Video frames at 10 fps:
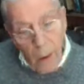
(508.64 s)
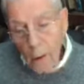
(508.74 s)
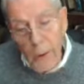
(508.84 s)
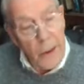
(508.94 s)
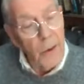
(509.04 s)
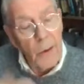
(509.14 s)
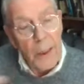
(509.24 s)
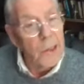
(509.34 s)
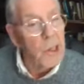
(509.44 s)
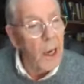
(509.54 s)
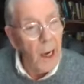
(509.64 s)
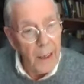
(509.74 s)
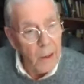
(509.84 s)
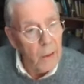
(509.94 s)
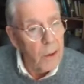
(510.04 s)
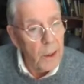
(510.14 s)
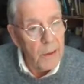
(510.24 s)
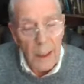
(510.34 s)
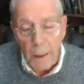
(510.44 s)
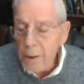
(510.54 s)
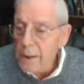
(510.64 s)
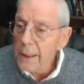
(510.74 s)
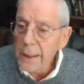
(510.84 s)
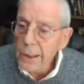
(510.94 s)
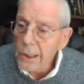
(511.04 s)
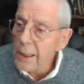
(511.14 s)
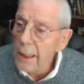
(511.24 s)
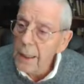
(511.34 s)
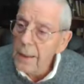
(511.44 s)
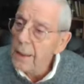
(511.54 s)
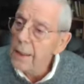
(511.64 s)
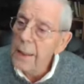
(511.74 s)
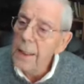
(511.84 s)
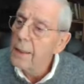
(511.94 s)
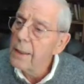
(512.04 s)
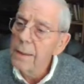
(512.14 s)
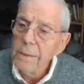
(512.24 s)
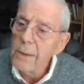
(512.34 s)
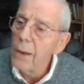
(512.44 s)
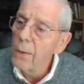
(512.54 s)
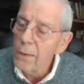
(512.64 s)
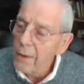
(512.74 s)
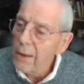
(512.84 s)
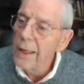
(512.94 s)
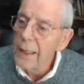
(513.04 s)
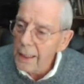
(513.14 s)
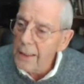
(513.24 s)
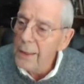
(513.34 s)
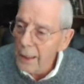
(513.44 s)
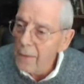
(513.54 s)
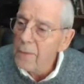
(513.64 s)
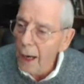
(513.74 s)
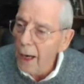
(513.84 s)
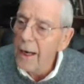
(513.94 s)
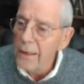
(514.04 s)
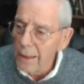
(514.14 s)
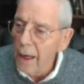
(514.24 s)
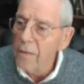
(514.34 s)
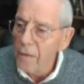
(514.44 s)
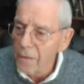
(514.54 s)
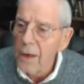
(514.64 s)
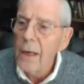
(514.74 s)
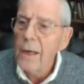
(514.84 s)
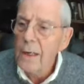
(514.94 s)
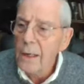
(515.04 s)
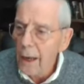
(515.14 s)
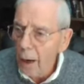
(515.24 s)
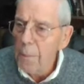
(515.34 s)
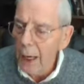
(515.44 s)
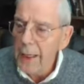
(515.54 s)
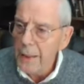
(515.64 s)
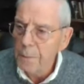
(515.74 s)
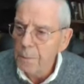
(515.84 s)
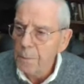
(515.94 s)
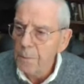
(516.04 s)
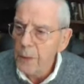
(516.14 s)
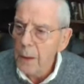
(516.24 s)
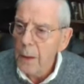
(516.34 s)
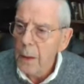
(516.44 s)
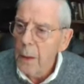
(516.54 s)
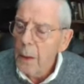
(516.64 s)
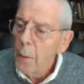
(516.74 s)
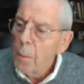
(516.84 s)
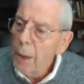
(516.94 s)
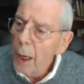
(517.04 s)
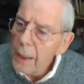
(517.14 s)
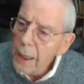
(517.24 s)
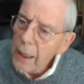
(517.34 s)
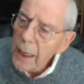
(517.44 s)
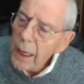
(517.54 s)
All we're doing is adding on to them things that they don't need. They've got enough coming. But